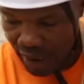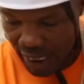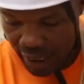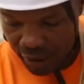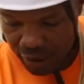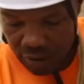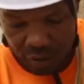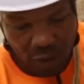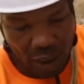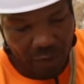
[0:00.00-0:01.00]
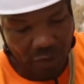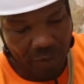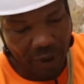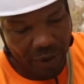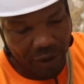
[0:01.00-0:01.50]
Belayer's
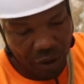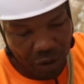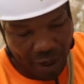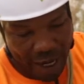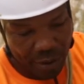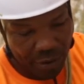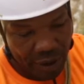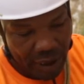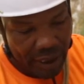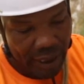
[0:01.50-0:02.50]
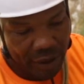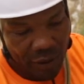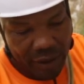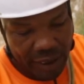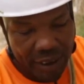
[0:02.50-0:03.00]
rope going to the ground,
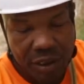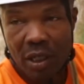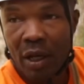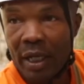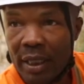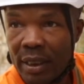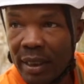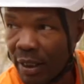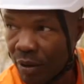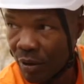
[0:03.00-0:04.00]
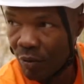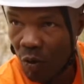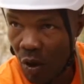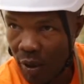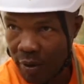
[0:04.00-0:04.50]
is on the inside next to
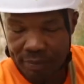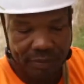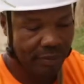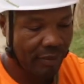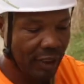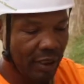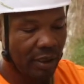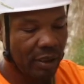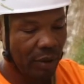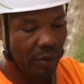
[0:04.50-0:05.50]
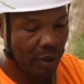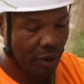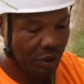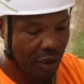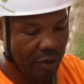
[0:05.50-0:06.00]
the rock. So
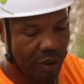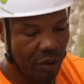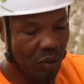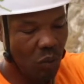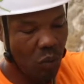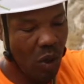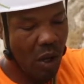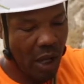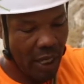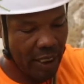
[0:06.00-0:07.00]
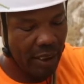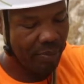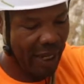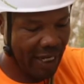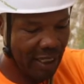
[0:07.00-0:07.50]
I'll show you
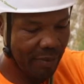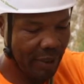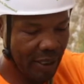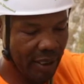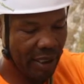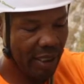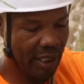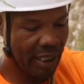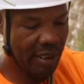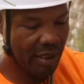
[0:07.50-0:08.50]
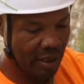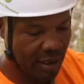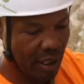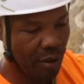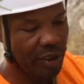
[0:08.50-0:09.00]
why back clipping
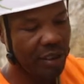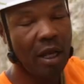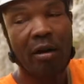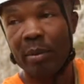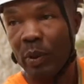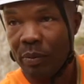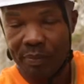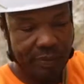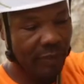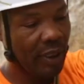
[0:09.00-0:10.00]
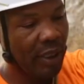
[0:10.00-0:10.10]
isn't so desirable.